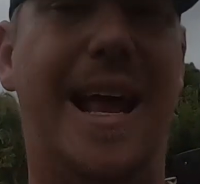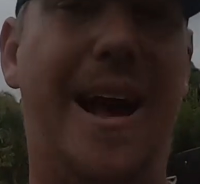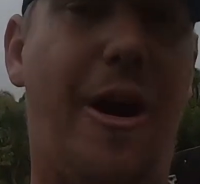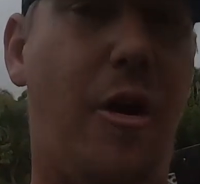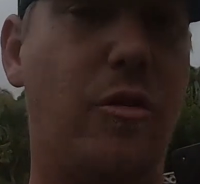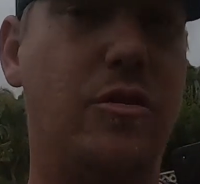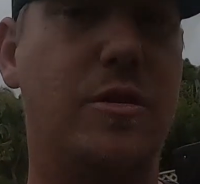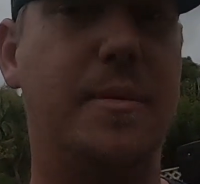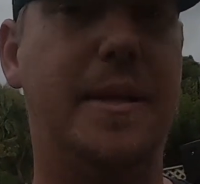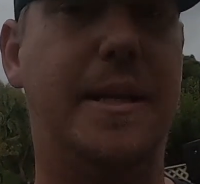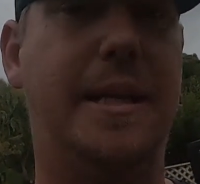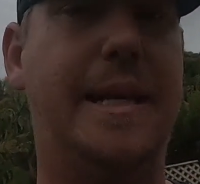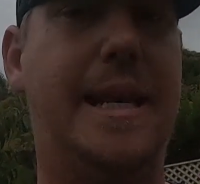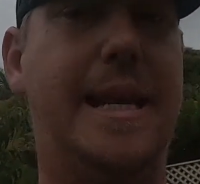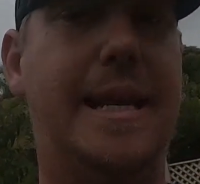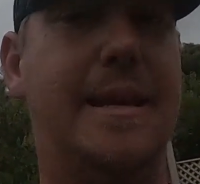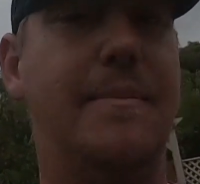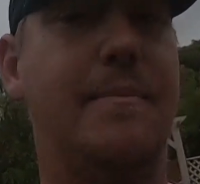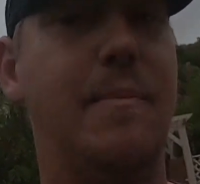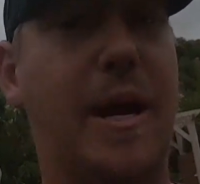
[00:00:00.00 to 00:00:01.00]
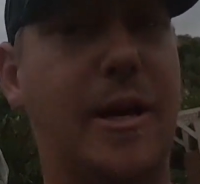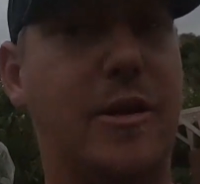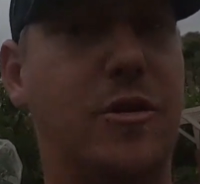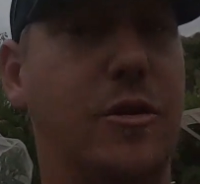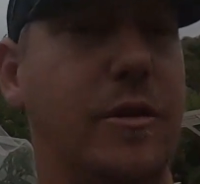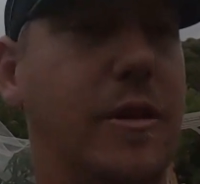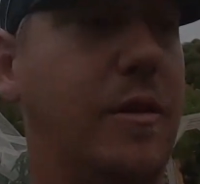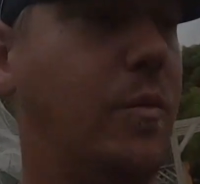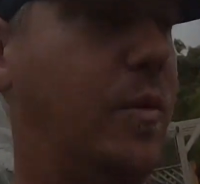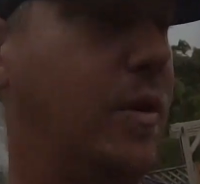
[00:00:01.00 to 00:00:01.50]
ultimately need to make
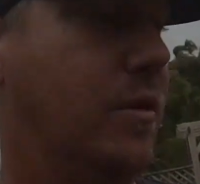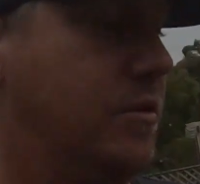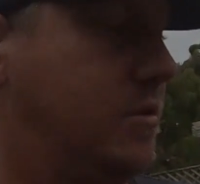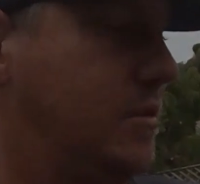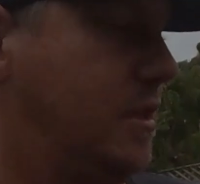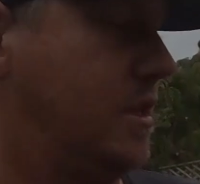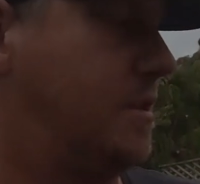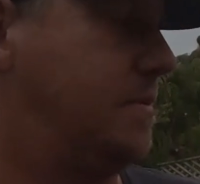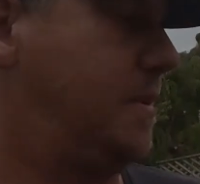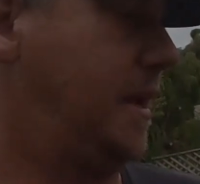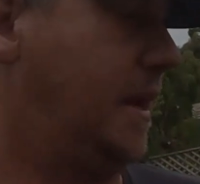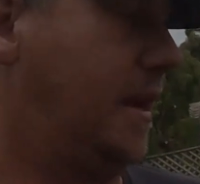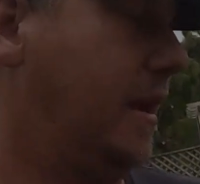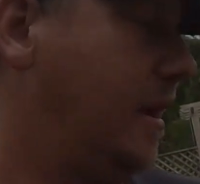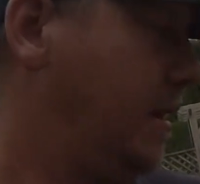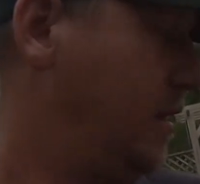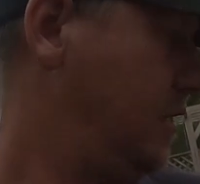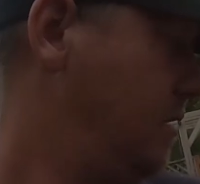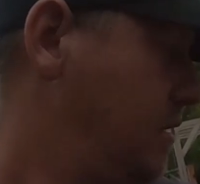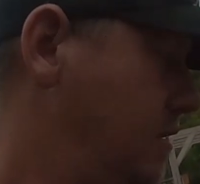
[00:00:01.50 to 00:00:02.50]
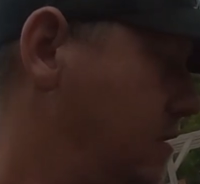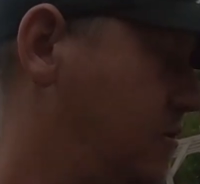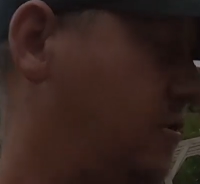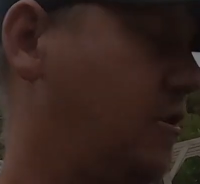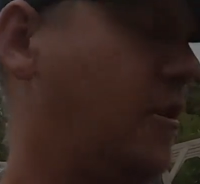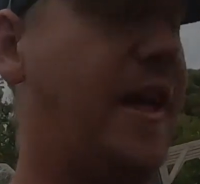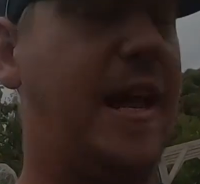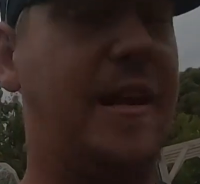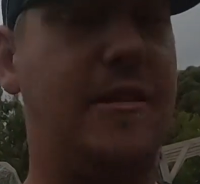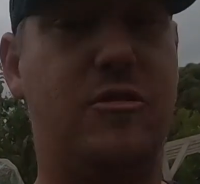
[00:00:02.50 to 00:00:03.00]
sure that the wheels don't spin.
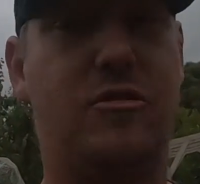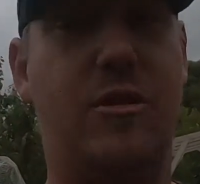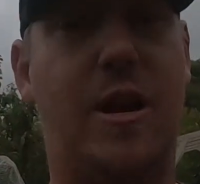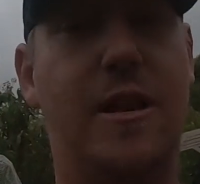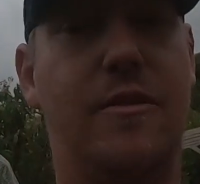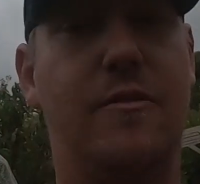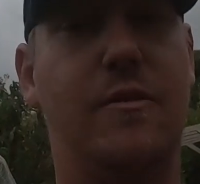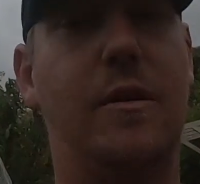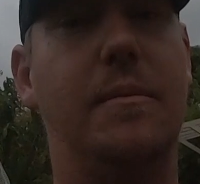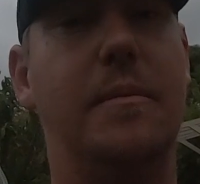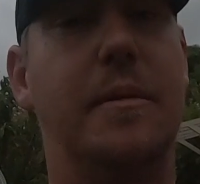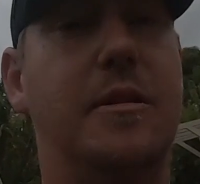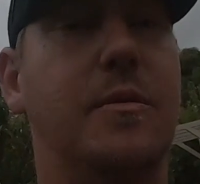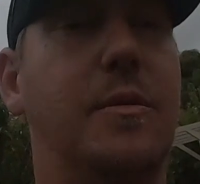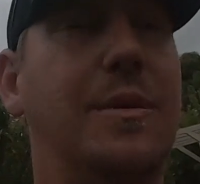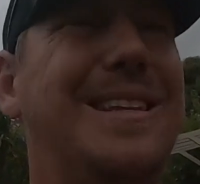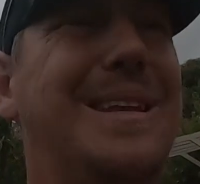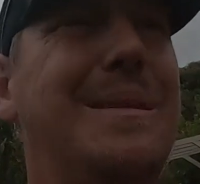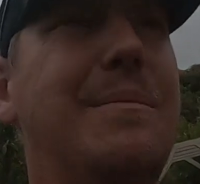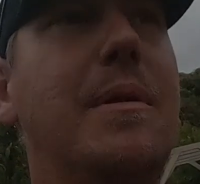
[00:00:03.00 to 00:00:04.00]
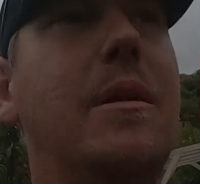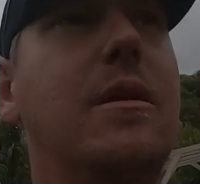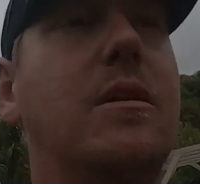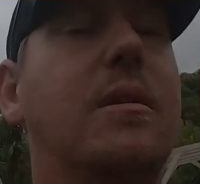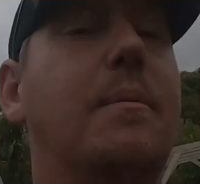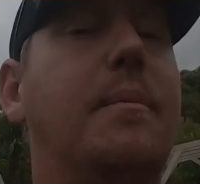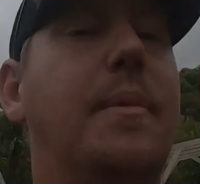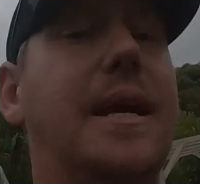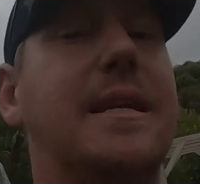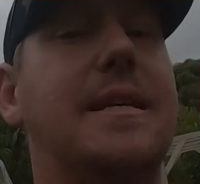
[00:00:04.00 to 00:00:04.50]
So that's transformed it. So we did
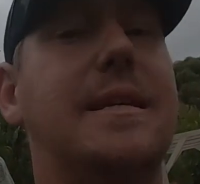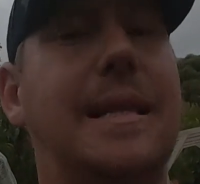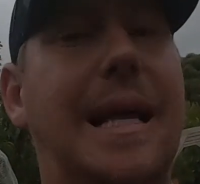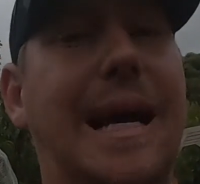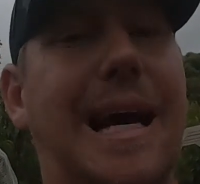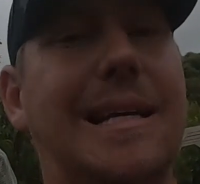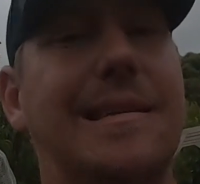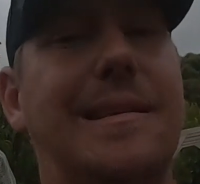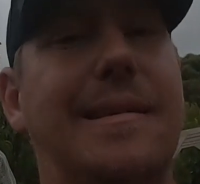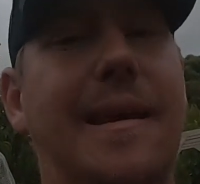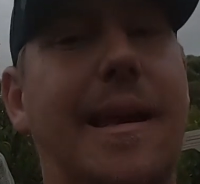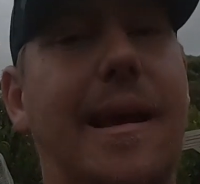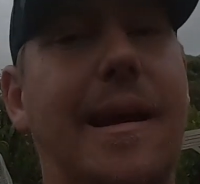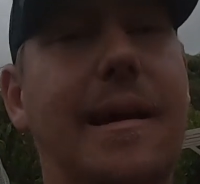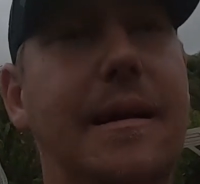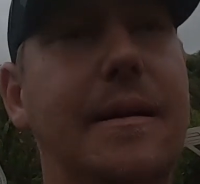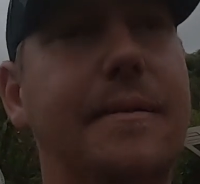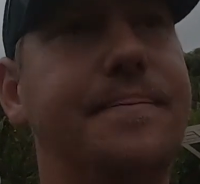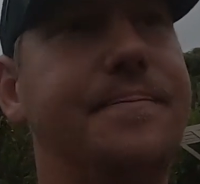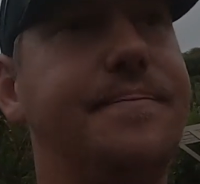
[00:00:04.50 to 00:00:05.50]
Middleton Beach last year.